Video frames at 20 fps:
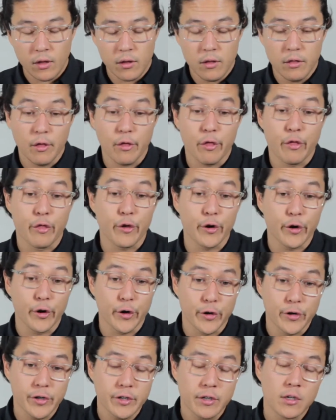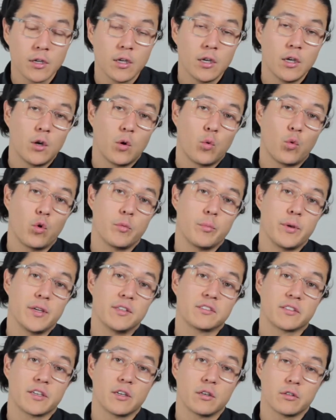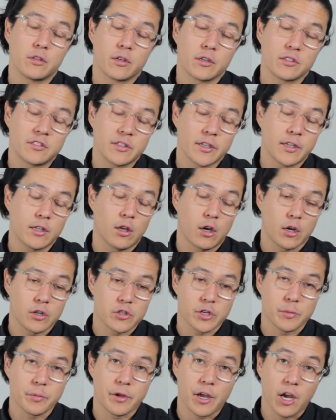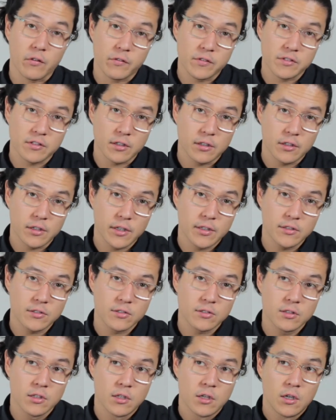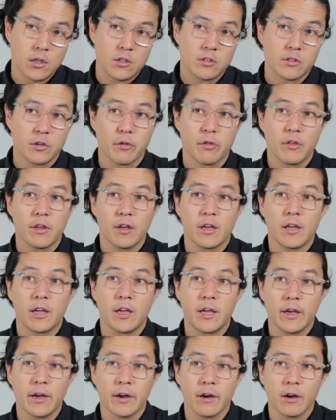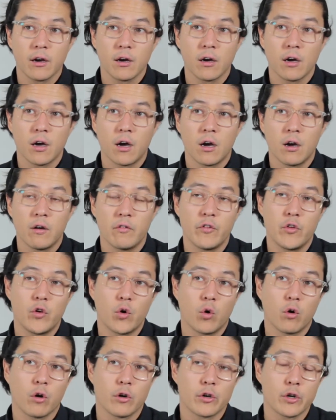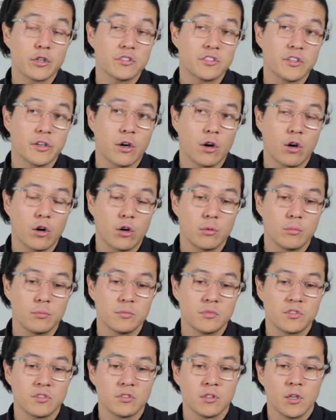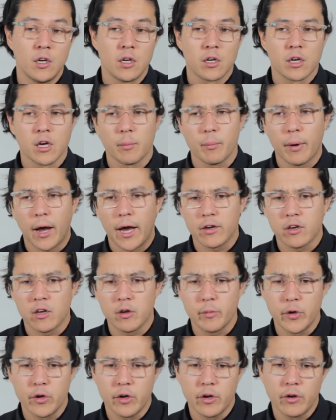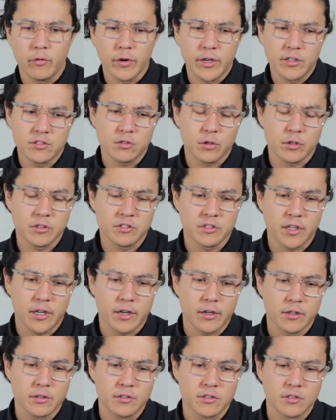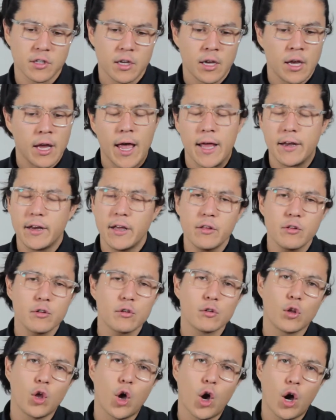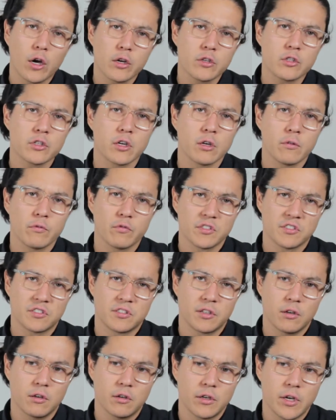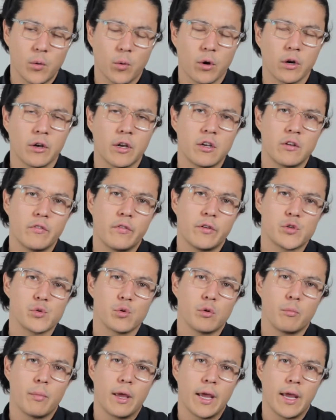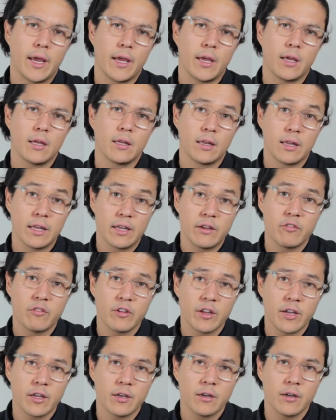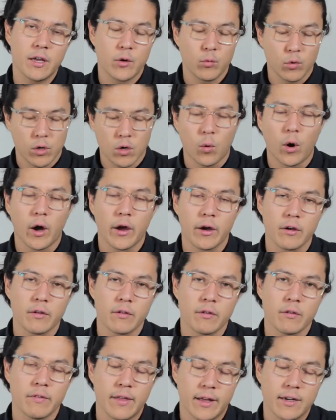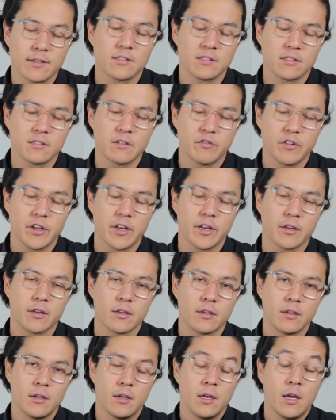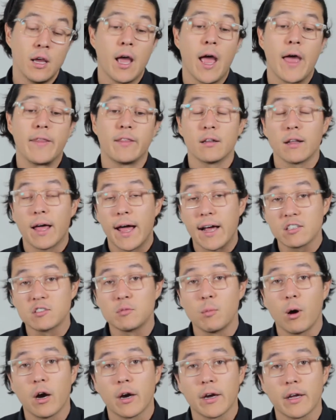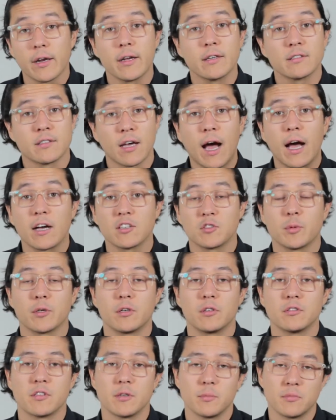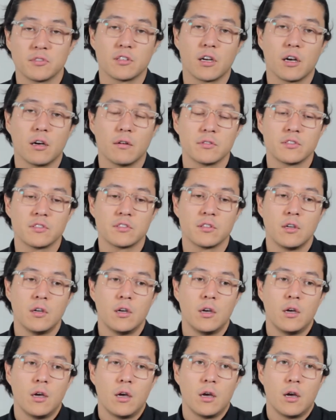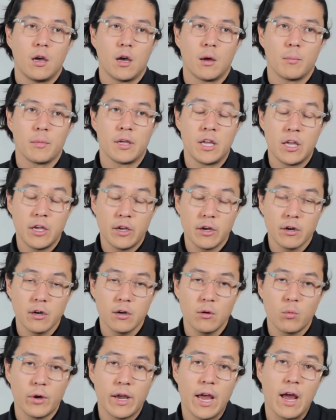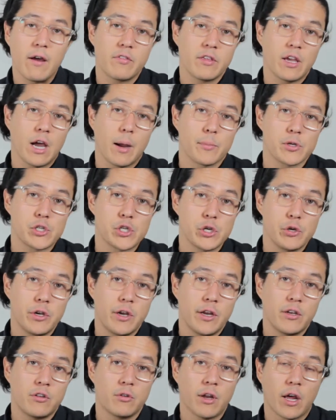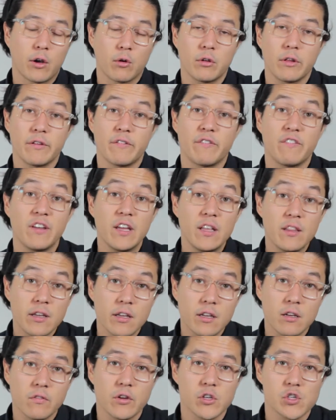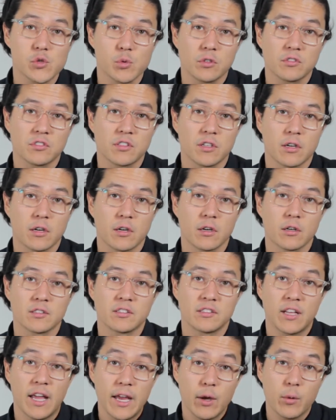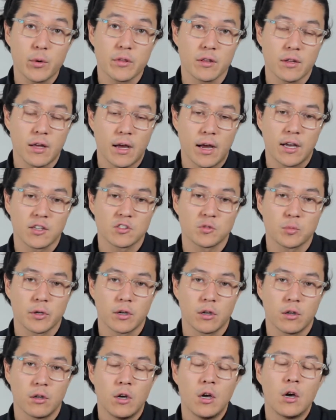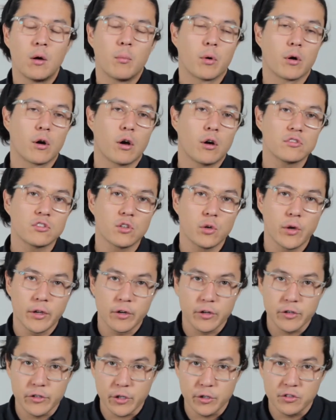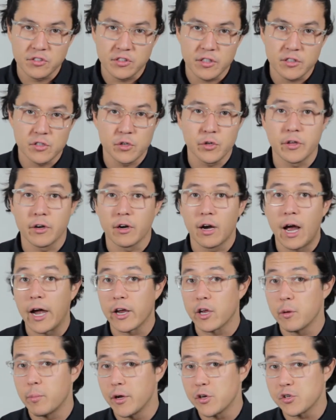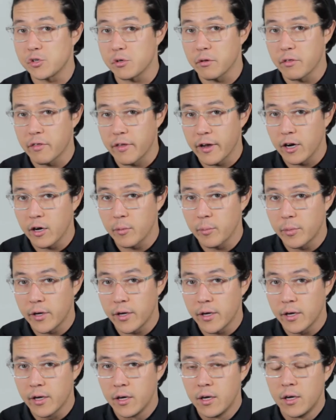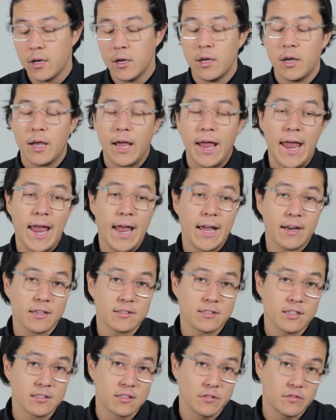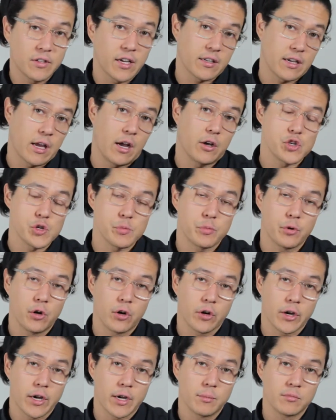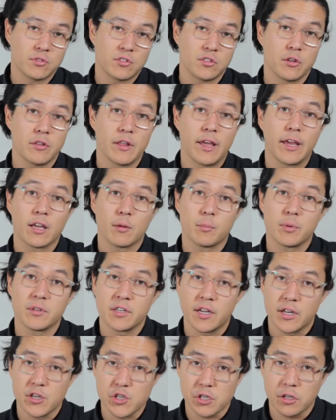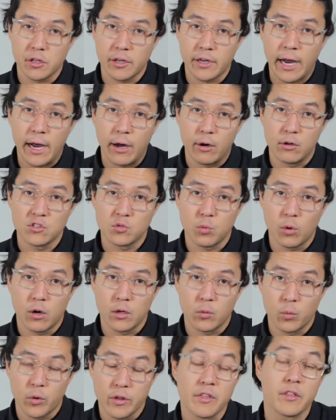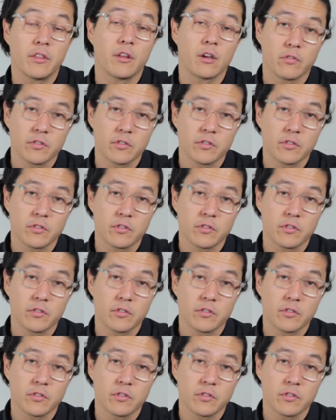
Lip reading: The third would be skilled nursing and long-term care facilities. So think here of your nursing homes, combined community resource centers, any other long-term facility where an individual may live in and require that assisted feeding. And the last market is hospitals themselves. Here we have the opportunity to not only feed the individuals that are staying within the hospital, but also introduce it to their occupational therapy and assistive technology programs so they could potentially house one within their